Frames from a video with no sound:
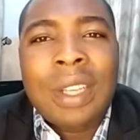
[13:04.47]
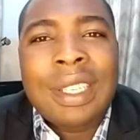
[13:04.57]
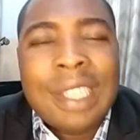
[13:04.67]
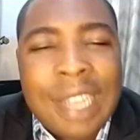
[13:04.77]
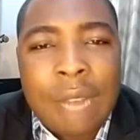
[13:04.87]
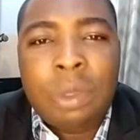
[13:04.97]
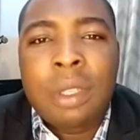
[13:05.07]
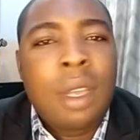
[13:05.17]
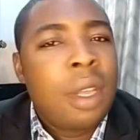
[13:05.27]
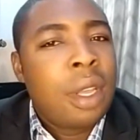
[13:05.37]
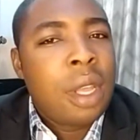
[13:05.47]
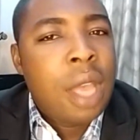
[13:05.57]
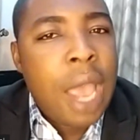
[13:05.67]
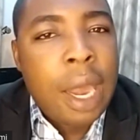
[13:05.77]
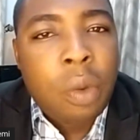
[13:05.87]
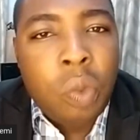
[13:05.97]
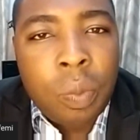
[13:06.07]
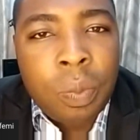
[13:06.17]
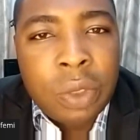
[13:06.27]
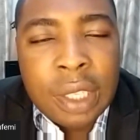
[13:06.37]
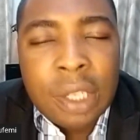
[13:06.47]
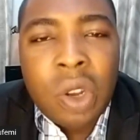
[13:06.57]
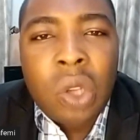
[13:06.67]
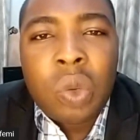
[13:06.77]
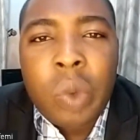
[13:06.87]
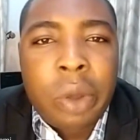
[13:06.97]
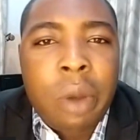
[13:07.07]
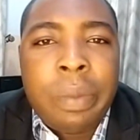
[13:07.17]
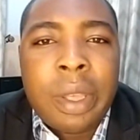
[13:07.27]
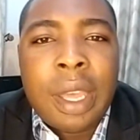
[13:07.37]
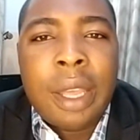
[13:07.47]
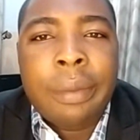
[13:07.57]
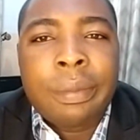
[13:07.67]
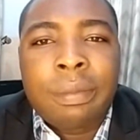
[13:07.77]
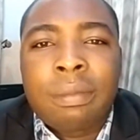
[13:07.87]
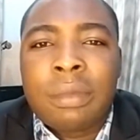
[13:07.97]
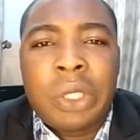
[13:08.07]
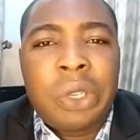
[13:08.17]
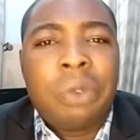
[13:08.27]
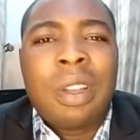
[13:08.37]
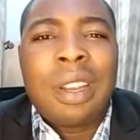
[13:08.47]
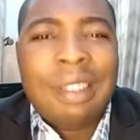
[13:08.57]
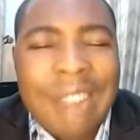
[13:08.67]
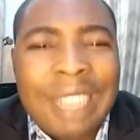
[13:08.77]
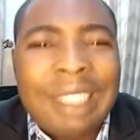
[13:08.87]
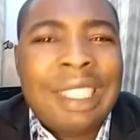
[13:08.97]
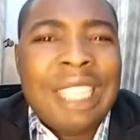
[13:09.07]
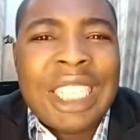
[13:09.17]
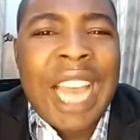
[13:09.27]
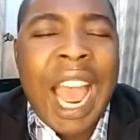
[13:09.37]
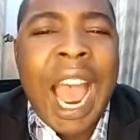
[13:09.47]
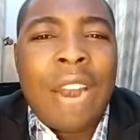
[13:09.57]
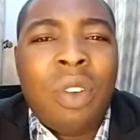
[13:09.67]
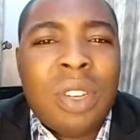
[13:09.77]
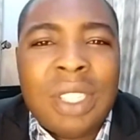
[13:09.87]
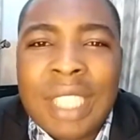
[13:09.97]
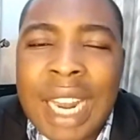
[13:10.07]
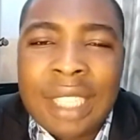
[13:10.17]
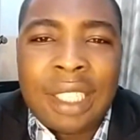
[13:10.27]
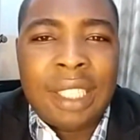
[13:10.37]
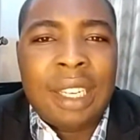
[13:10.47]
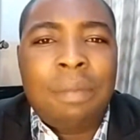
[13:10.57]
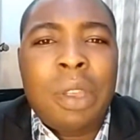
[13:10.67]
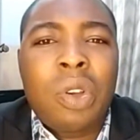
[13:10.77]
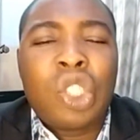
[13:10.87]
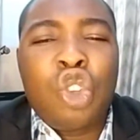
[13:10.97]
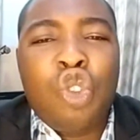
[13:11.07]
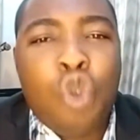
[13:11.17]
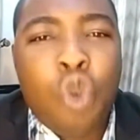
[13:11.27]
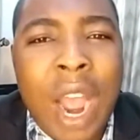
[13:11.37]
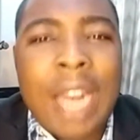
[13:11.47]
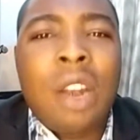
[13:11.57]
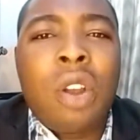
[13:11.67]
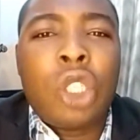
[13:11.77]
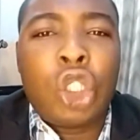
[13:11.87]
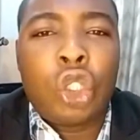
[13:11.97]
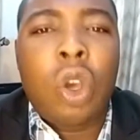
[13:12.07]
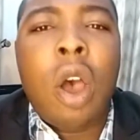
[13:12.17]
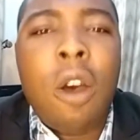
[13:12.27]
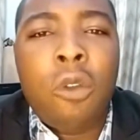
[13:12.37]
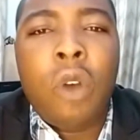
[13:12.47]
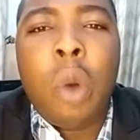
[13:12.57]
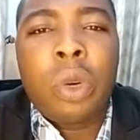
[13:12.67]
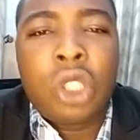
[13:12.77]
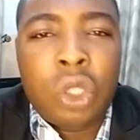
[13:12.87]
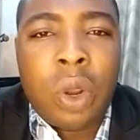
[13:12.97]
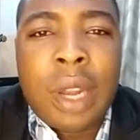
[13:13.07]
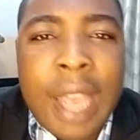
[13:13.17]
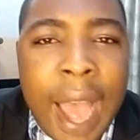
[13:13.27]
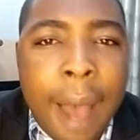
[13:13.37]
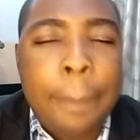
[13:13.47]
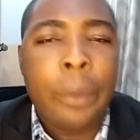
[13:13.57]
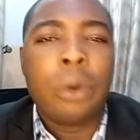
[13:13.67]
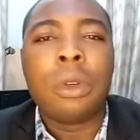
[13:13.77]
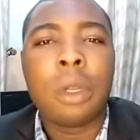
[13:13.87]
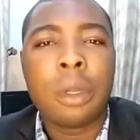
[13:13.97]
slept and did not wake up again. That is an uncertainty because you are not sure of what will surely happen.